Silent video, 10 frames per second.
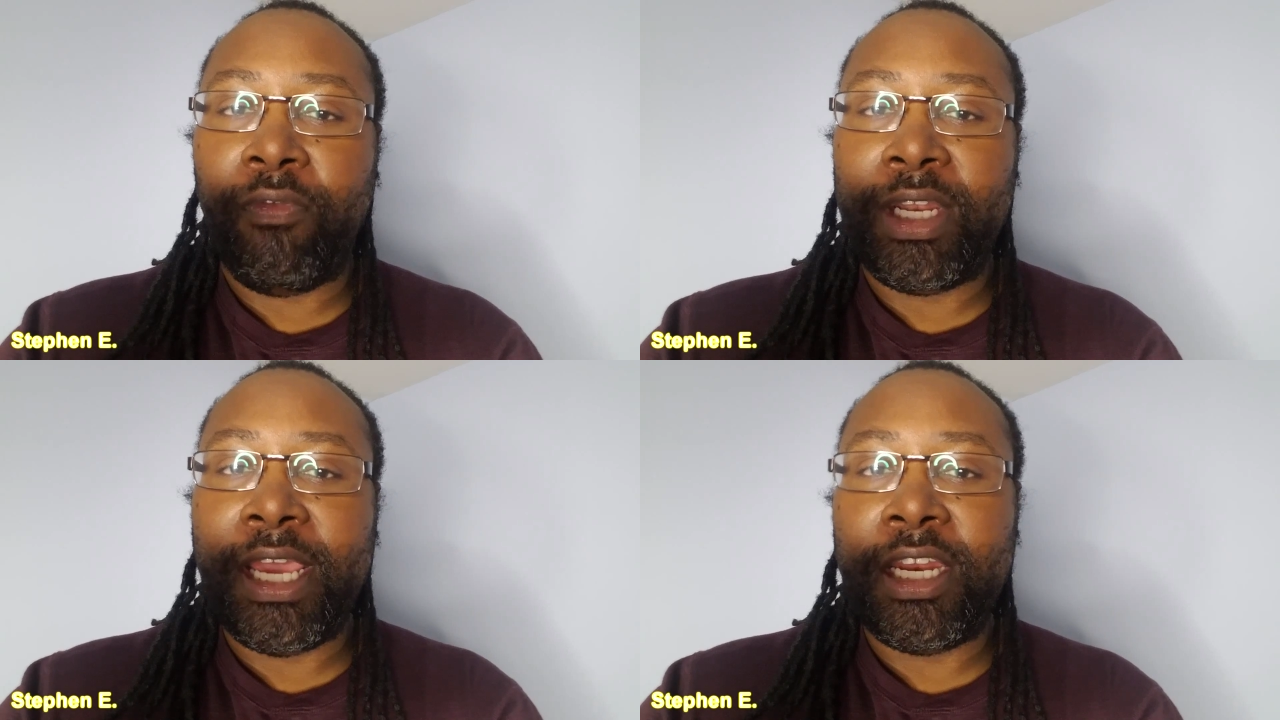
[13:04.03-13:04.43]

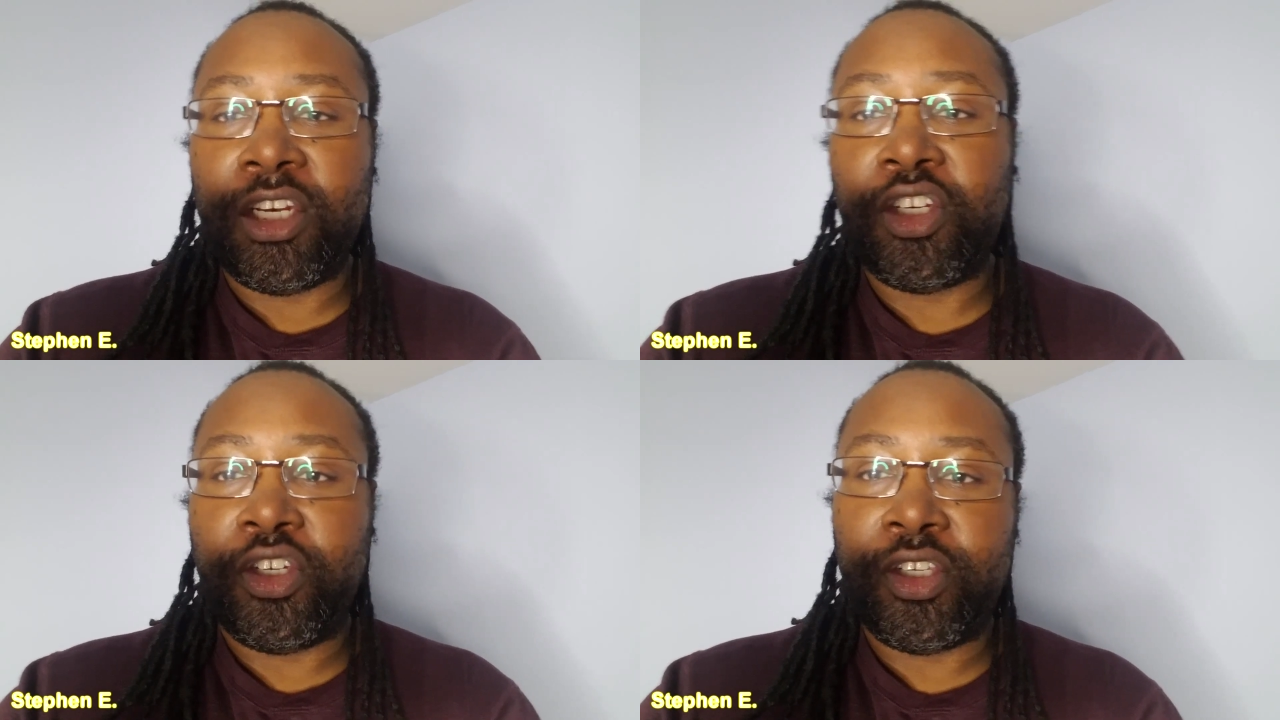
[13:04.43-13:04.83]

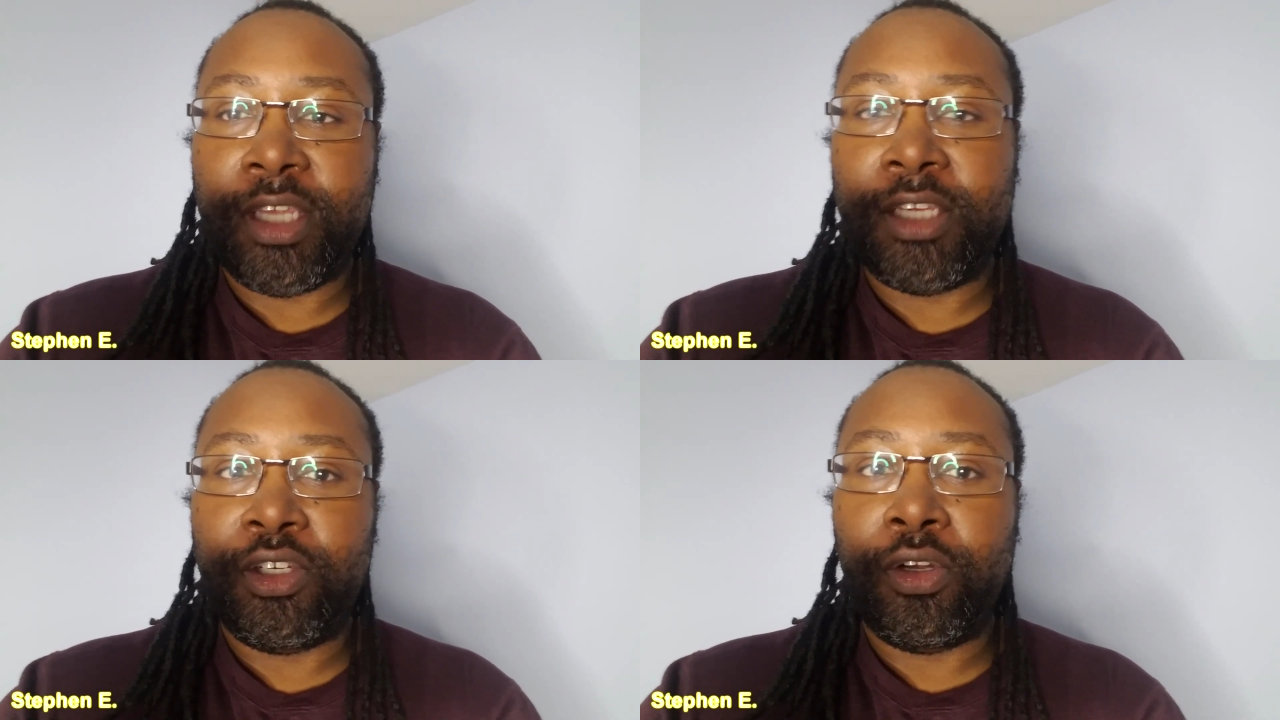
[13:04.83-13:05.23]
related. It just
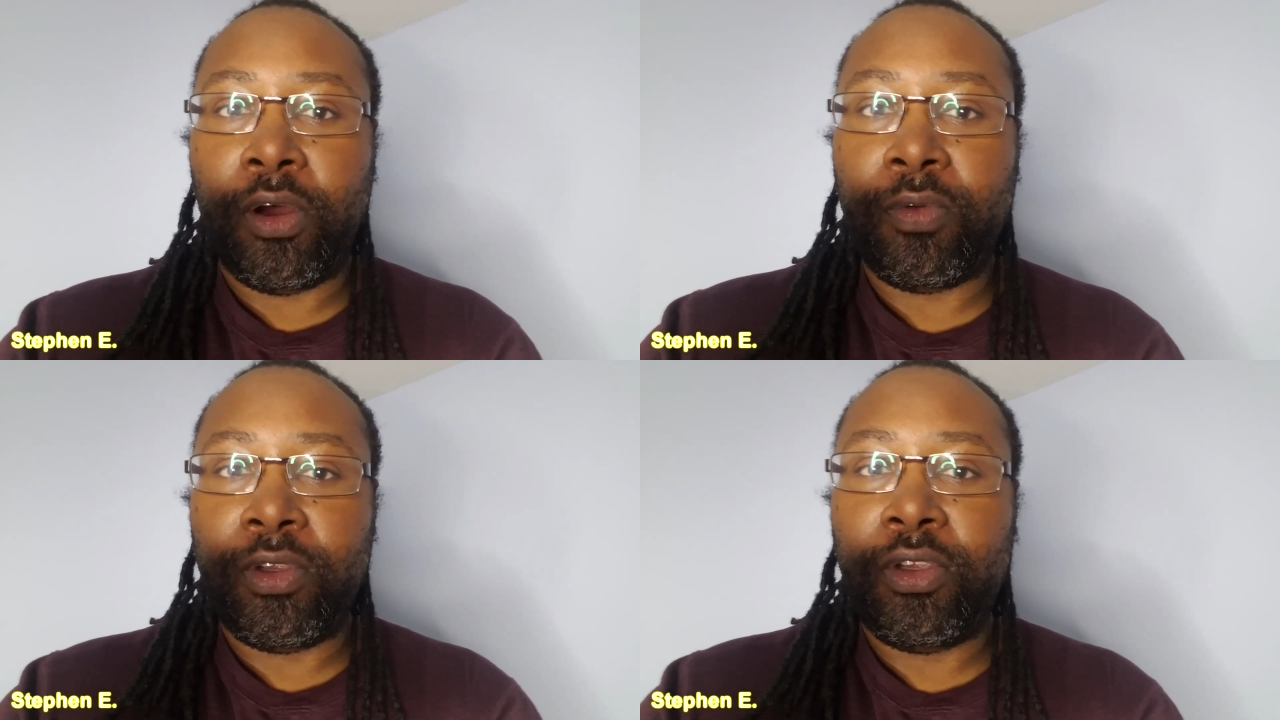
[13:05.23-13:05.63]
says,
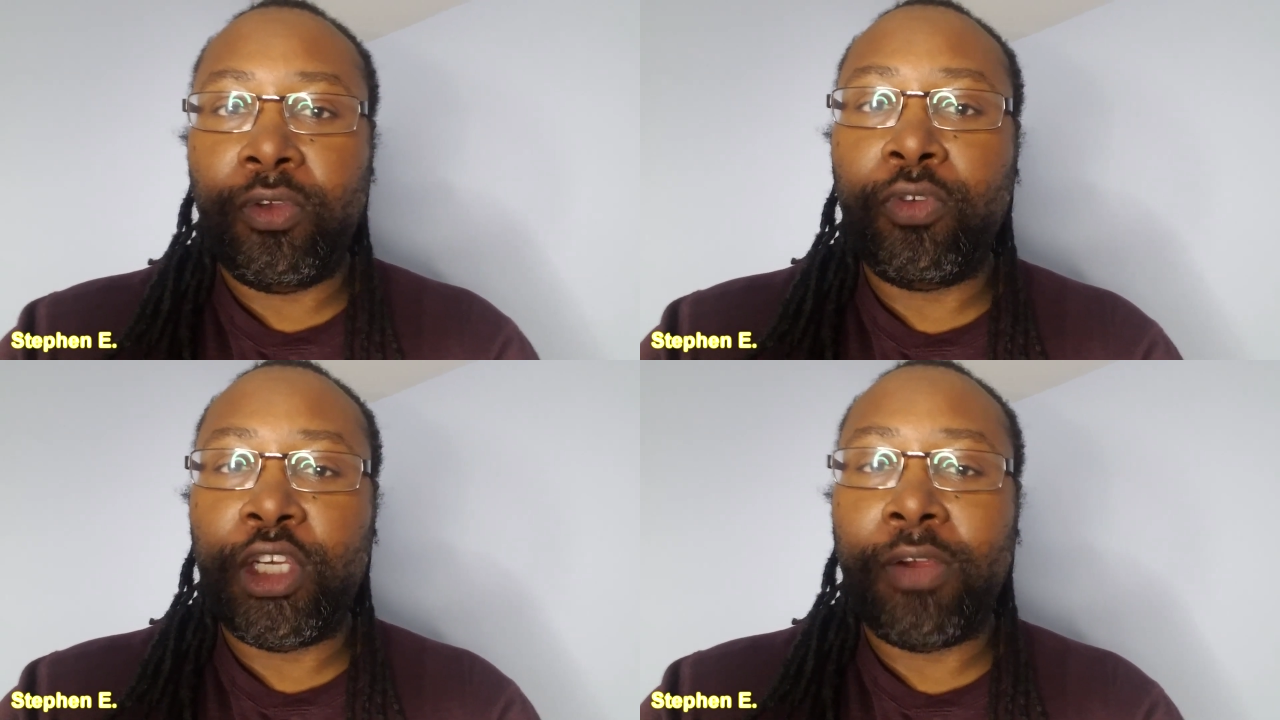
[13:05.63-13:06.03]

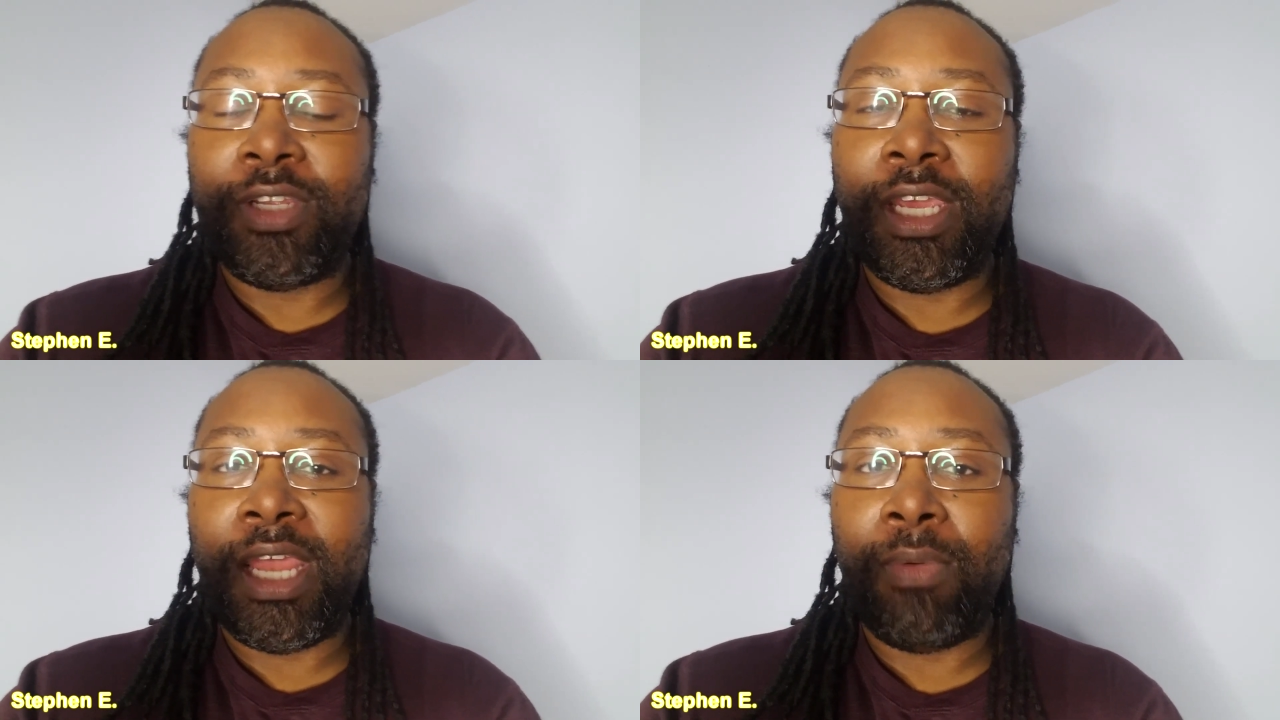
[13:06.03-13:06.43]
you share
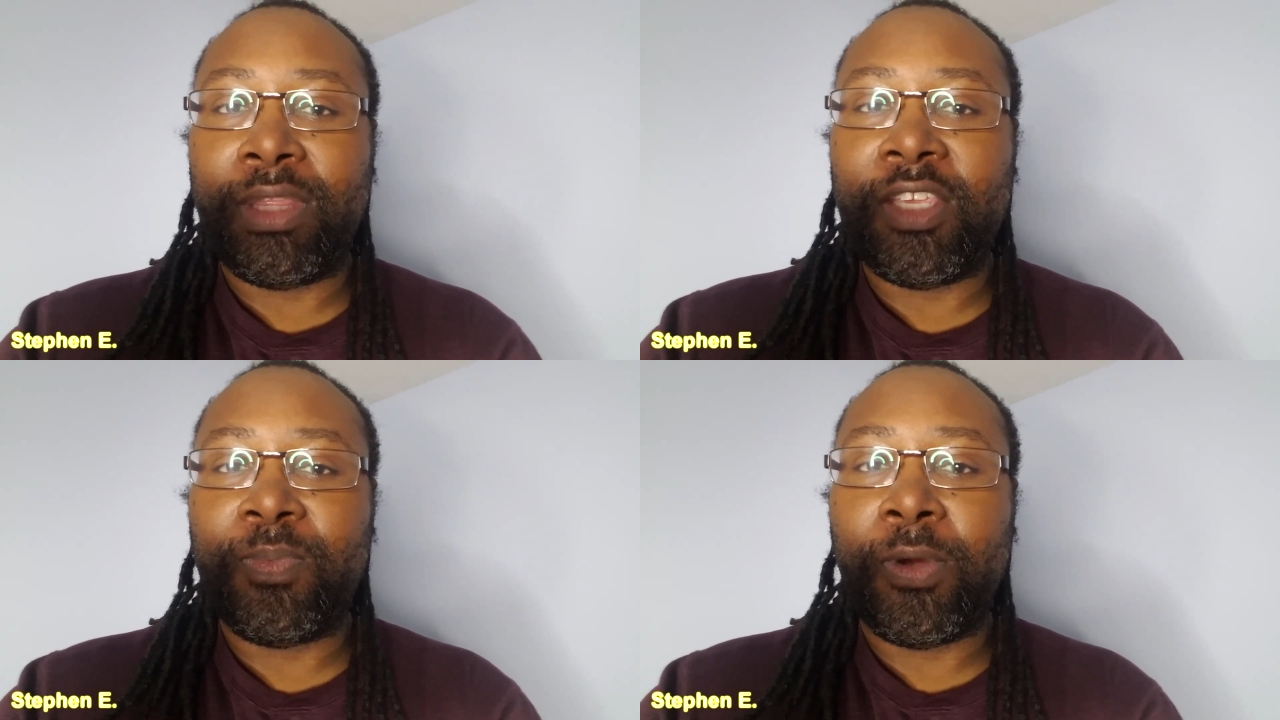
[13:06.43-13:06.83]
DNA
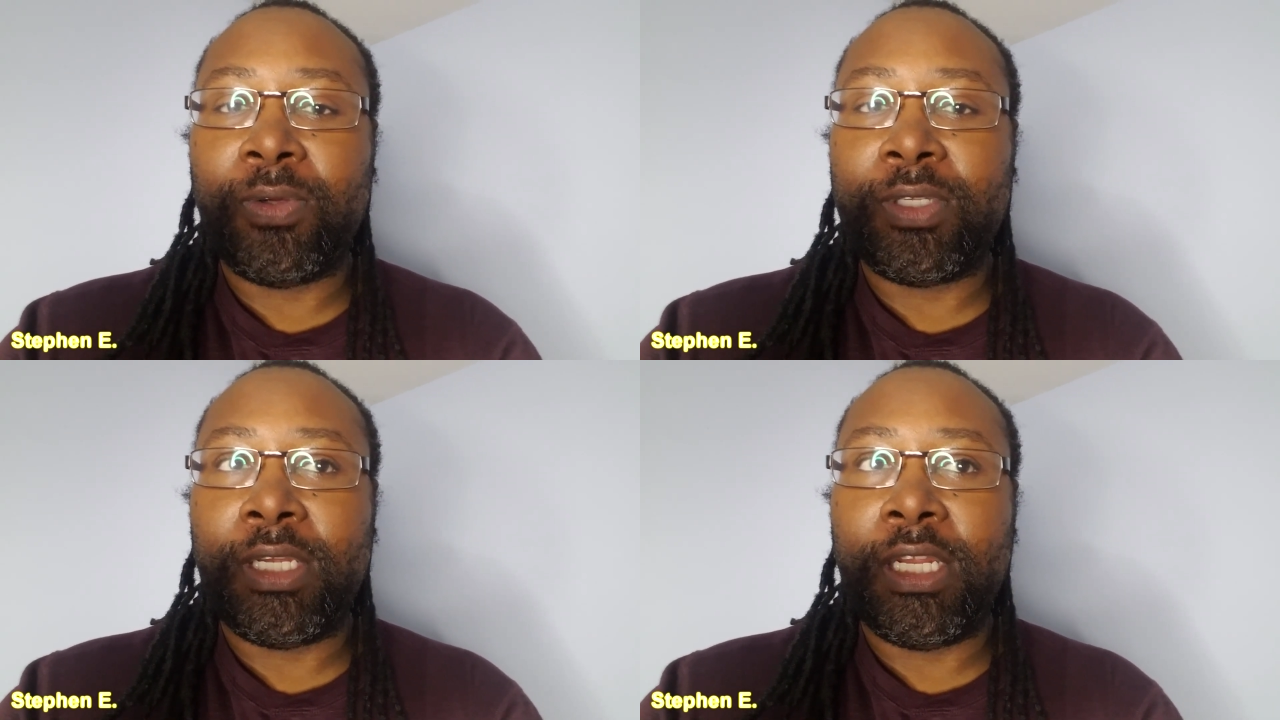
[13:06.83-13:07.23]
with this
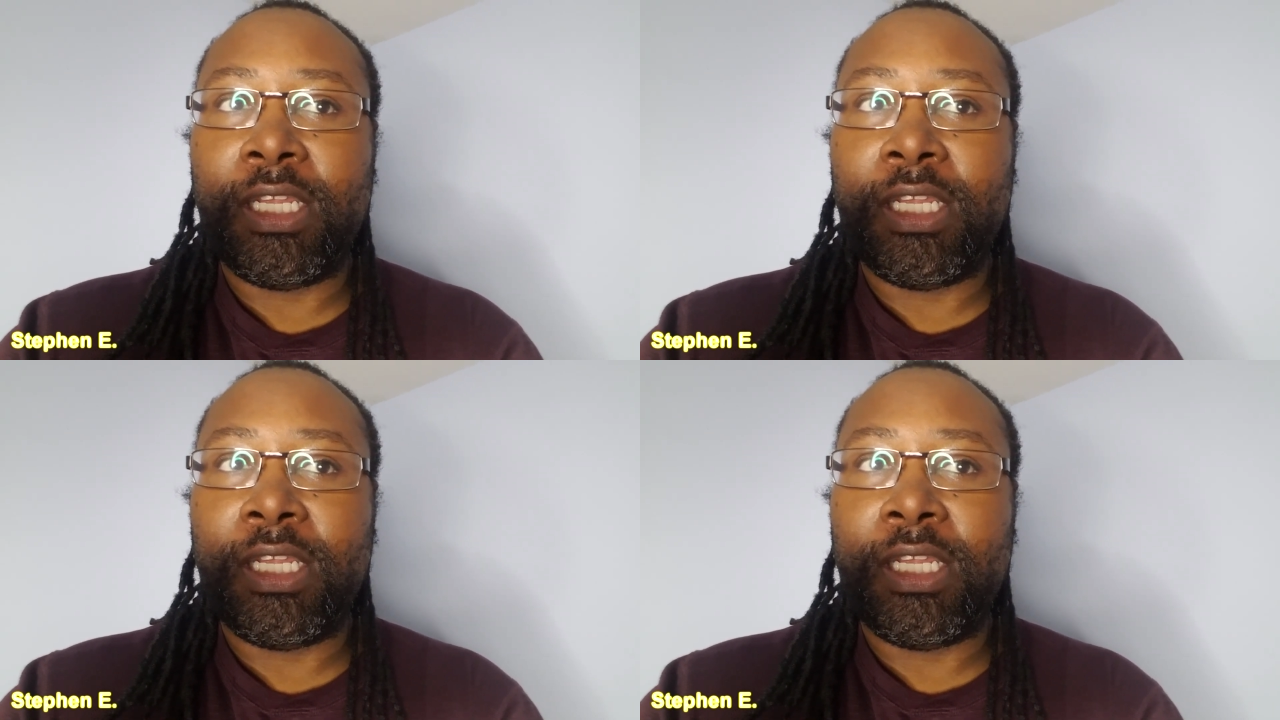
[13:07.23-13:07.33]
person,